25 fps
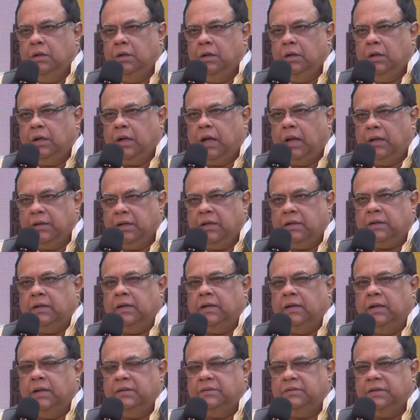Calcutta
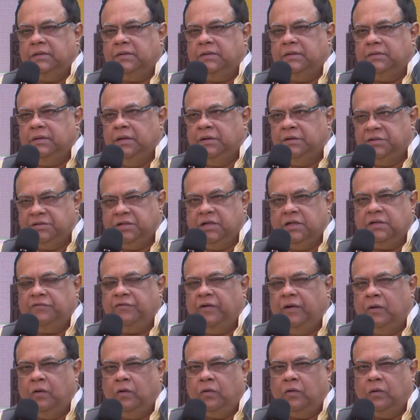as a research
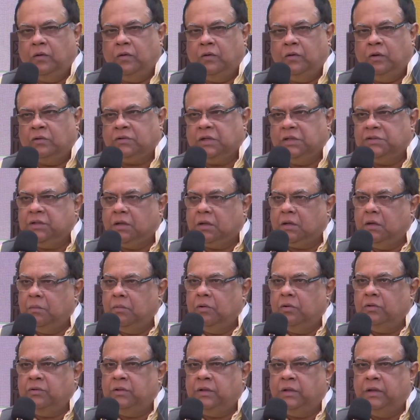fellow, Dr.
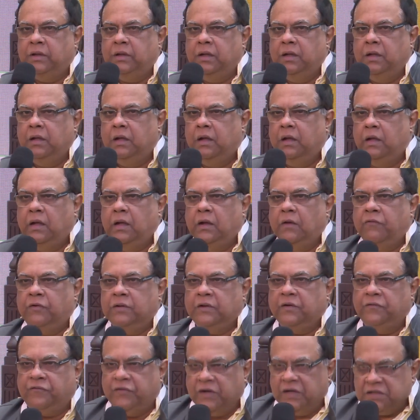Chakraborty, for
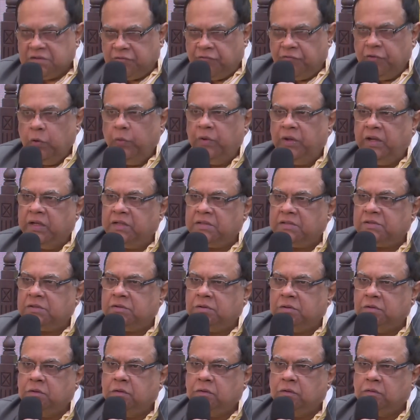the first few years,
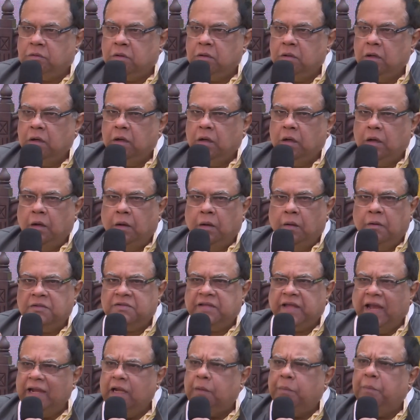
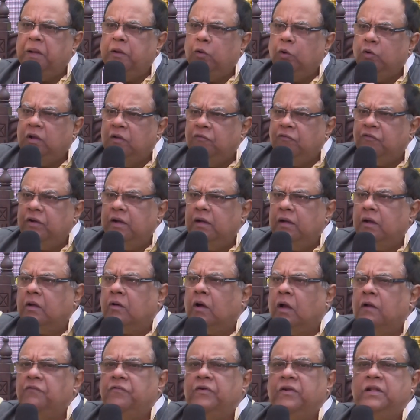sent me to different
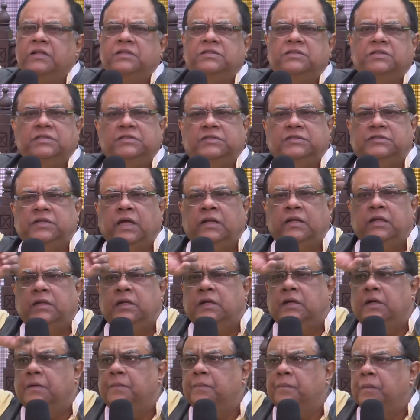conferences
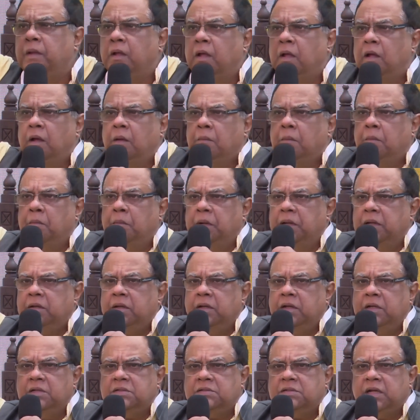and
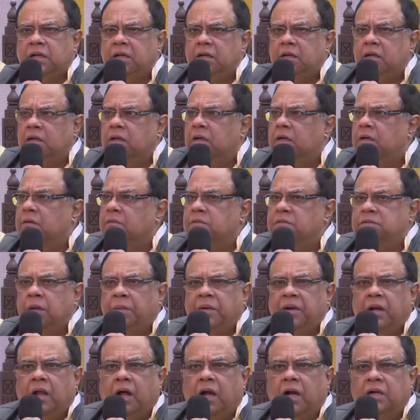meetings and
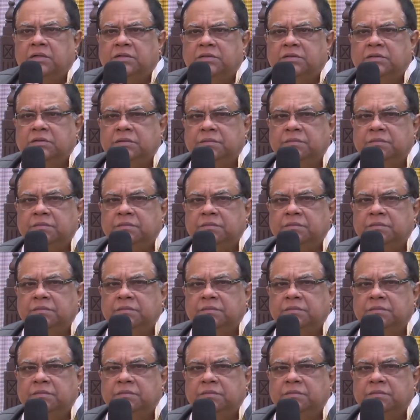seminars,